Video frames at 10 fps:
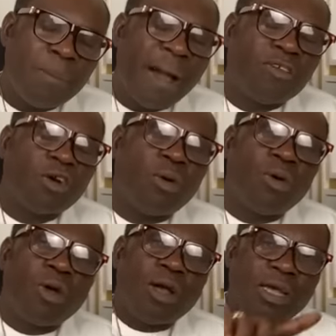If I
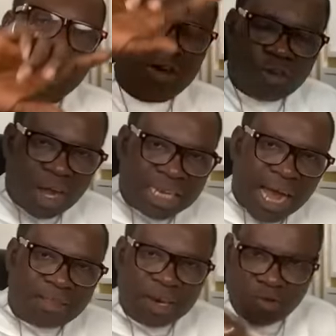talk, you draw a
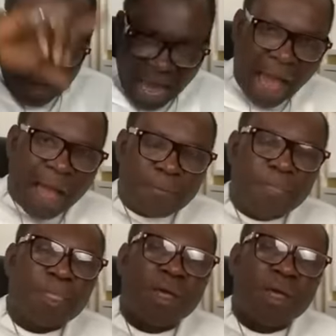chart in here,